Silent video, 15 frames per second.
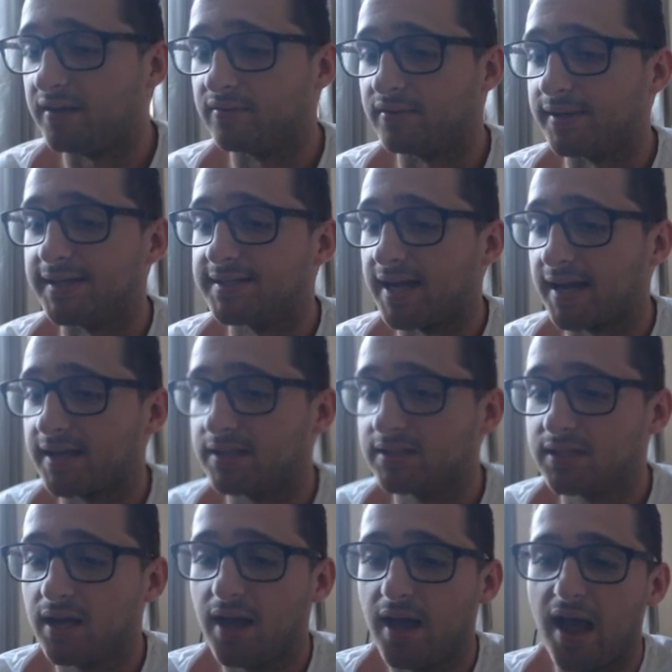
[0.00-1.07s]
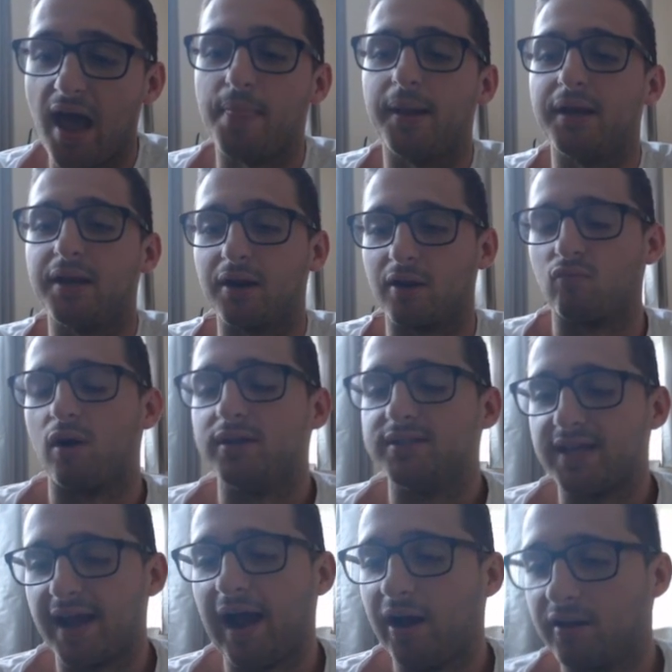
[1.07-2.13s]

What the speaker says: 30 seconds, and then you're going to rotate out